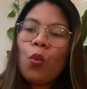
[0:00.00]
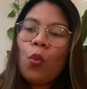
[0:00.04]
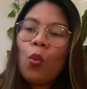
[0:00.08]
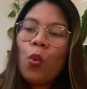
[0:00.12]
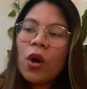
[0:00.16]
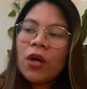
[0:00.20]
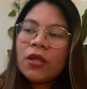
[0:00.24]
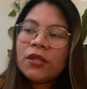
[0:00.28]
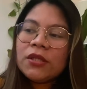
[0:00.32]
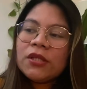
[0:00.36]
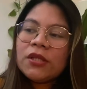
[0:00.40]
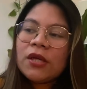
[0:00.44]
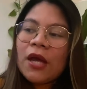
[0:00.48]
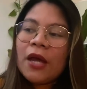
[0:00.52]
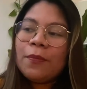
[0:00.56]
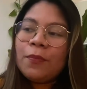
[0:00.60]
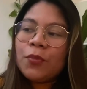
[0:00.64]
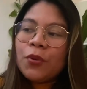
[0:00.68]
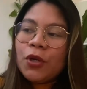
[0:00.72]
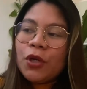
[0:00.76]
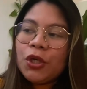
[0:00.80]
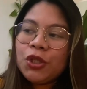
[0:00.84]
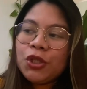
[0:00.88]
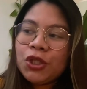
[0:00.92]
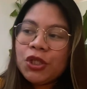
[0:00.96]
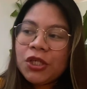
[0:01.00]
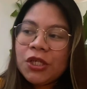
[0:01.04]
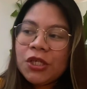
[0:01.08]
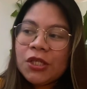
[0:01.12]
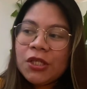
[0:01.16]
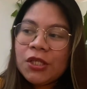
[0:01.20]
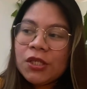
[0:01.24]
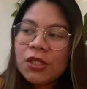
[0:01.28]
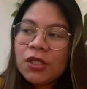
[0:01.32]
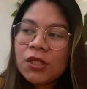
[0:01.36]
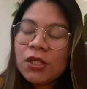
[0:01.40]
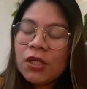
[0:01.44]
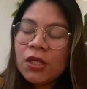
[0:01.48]
once I
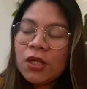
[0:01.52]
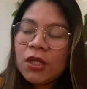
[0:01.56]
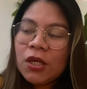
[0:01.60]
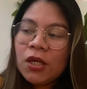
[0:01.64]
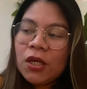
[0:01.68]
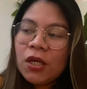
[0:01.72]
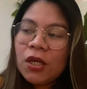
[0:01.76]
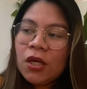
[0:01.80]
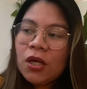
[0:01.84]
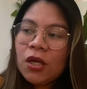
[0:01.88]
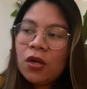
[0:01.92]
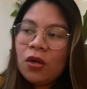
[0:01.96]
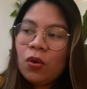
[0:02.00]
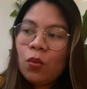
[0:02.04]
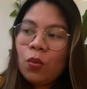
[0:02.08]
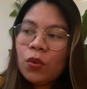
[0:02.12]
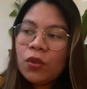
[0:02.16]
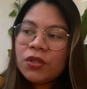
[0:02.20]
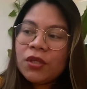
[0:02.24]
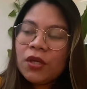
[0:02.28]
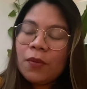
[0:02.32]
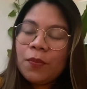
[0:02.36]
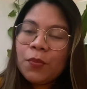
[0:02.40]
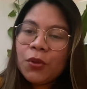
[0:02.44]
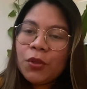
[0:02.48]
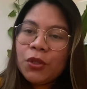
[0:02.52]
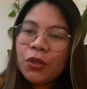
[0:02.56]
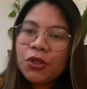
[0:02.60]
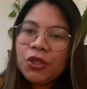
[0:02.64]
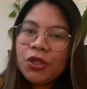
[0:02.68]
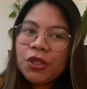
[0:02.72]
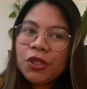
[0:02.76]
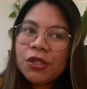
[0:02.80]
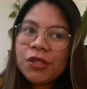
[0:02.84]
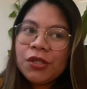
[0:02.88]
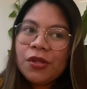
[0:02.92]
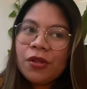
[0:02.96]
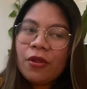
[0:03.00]
purchased
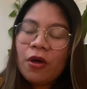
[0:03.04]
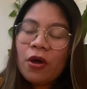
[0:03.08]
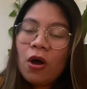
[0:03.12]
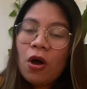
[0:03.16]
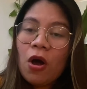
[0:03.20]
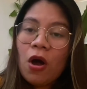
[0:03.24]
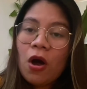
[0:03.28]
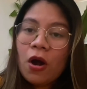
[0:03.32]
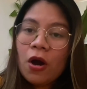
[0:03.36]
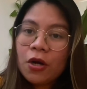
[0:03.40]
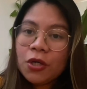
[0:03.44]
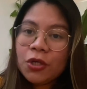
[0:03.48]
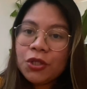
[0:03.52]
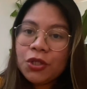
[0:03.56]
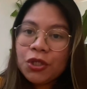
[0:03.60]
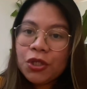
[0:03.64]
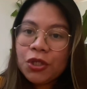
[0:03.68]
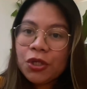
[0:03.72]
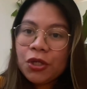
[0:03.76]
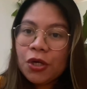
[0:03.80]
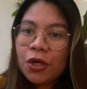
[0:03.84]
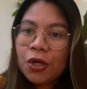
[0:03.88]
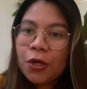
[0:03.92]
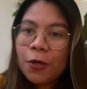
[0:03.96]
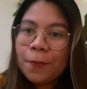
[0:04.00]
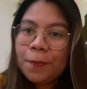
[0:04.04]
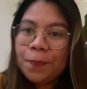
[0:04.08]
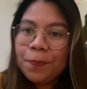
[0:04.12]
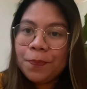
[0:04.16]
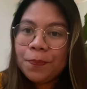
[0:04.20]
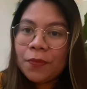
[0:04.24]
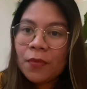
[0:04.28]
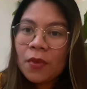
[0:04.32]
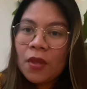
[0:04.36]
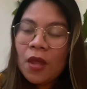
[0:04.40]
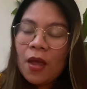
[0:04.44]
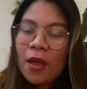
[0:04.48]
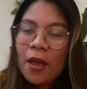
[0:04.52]
the Archer
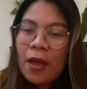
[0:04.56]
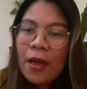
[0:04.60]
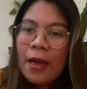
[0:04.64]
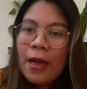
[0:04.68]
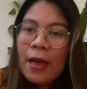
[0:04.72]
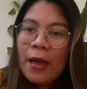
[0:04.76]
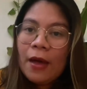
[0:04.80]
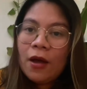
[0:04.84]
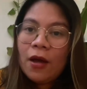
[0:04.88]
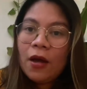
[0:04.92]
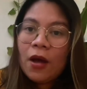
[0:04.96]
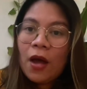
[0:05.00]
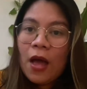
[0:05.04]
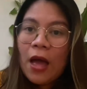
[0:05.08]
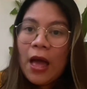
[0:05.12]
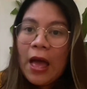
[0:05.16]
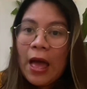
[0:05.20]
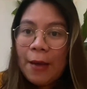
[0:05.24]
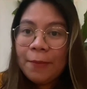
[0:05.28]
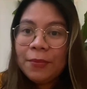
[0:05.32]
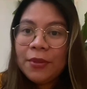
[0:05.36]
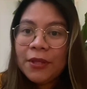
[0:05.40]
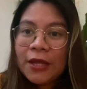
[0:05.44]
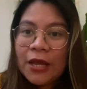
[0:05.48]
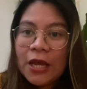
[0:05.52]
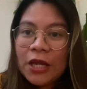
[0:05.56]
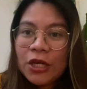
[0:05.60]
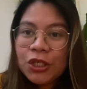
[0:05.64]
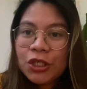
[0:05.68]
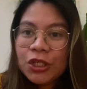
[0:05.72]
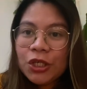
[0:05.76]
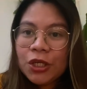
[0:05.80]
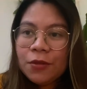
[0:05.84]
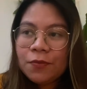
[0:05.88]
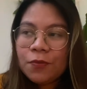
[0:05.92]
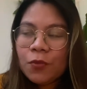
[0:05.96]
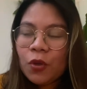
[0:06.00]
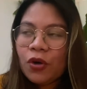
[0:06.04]

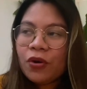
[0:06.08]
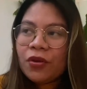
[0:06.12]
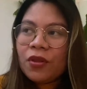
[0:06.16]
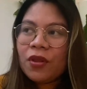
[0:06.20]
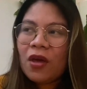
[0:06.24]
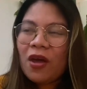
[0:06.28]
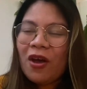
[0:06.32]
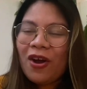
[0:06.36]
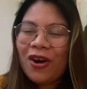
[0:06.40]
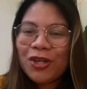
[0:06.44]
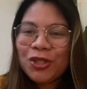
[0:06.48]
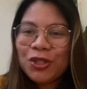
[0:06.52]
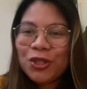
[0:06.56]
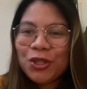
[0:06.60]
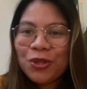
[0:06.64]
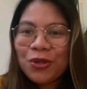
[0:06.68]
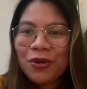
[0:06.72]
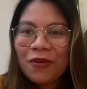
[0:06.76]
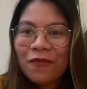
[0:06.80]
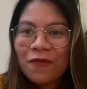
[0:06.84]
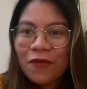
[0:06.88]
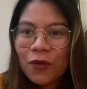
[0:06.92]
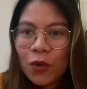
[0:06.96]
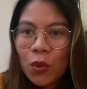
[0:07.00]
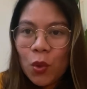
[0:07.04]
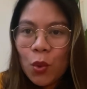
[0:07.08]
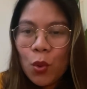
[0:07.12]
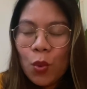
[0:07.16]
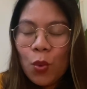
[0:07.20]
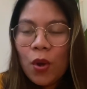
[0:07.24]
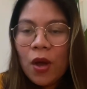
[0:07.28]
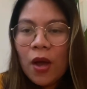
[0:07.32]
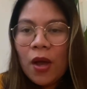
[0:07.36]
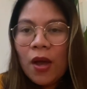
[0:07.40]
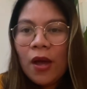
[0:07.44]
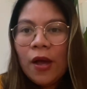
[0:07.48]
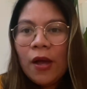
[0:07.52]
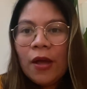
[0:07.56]
application or the Archer review,
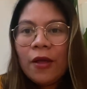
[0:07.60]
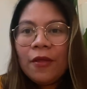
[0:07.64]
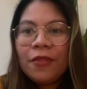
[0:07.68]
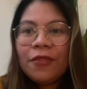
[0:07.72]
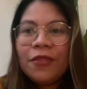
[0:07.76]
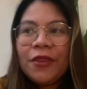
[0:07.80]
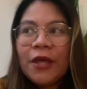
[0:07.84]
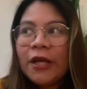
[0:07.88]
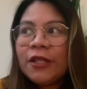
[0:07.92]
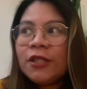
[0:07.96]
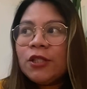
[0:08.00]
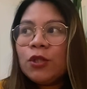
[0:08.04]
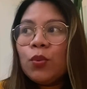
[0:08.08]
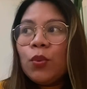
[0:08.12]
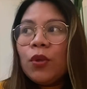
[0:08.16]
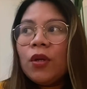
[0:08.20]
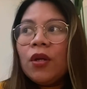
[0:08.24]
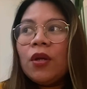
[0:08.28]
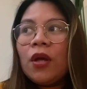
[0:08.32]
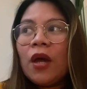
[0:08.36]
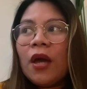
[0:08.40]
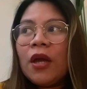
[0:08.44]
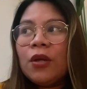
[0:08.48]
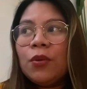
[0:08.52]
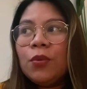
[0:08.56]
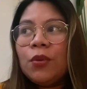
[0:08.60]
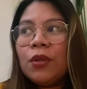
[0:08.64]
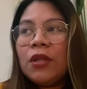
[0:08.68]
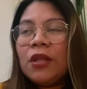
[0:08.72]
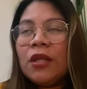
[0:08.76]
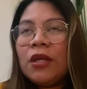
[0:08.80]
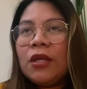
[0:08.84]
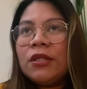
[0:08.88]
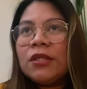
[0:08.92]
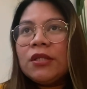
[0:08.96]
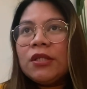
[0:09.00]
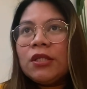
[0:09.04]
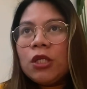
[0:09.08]
that's when I
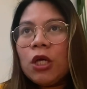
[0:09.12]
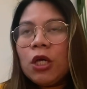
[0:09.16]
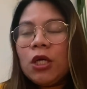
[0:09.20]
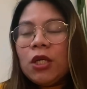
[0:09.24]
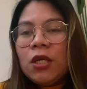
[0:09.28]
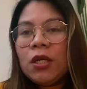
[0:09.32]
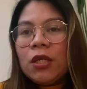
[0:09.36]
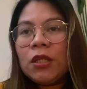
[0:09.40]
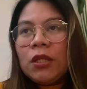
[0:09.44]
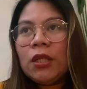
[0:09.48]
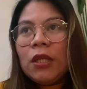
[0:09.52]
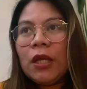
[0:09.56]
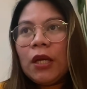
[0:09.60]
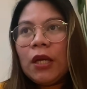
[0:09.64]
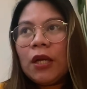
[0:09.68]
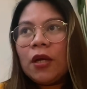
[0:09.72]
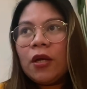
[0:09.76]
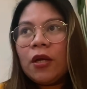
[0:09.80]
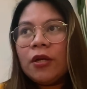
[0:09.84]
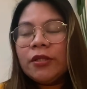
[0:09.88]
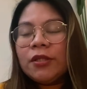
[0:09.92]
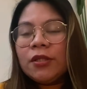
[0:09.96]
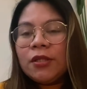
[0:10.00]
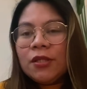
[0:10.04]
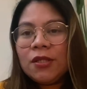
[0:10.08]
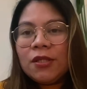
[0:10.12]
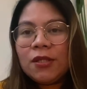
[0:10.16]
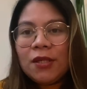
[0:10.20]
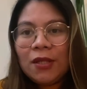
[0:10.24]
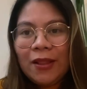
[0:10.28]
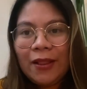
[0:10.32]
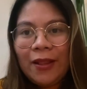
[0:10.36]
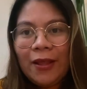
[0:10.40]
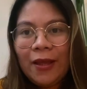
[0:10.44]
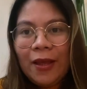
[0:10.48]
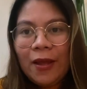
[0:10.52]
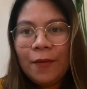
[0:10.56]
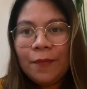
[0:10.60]
really studied like
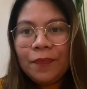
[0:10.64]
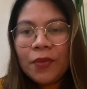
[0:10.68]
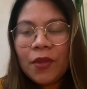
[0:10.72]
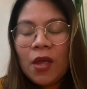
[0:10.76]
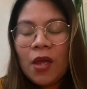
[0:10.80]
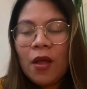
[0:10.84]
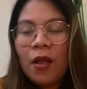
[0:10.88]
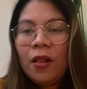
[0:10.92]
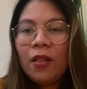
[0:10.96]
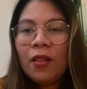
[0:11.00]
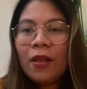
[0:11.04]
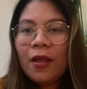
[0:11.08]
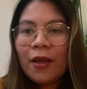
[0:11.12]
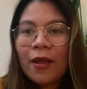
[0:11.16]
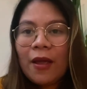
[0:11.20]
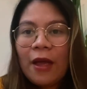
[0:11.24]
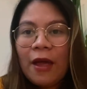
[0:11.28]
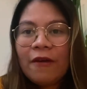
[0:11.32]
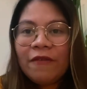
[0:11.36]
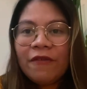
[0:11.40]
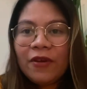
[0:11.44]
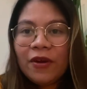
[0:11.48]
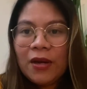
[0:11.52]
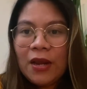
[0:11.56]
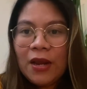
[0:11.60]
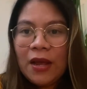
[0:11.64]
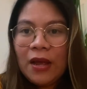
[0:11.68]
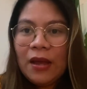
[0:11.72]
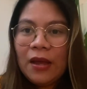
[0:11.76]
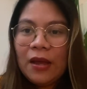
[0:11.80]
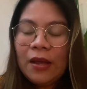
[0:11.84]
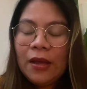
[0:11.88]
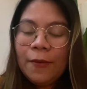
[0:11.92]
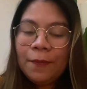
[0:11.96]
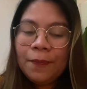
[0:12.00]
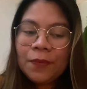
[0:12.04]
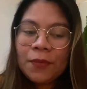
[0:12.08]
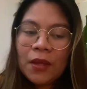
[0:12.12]
consistently, like every
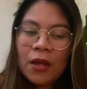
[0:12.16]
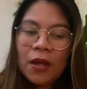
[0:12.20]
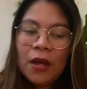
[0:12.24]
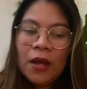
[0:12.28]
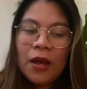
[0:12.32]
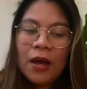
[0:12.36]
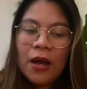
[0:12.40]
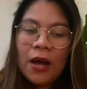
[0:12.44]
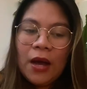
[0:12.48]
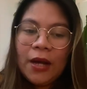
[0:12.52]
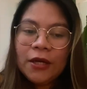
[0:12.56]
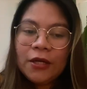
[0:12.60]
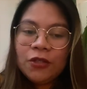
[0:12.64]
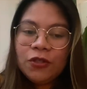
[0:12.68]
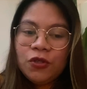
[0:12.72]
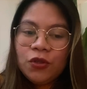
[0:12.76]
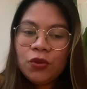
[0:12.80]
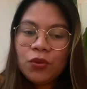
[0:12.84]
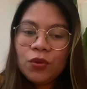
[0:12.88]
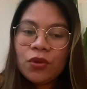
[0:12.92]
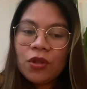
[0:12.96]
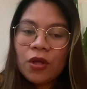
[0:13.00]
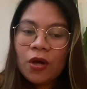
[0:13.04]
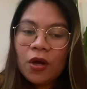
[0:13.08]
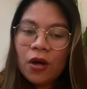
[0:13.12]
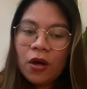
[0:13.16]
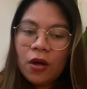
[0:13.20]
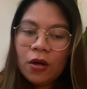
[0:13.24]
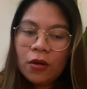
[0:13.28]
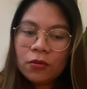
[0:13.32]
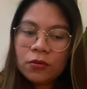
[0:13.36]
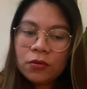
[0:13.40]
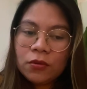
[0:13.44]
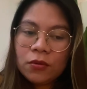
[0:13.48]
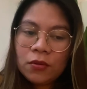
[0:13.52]
day. I do the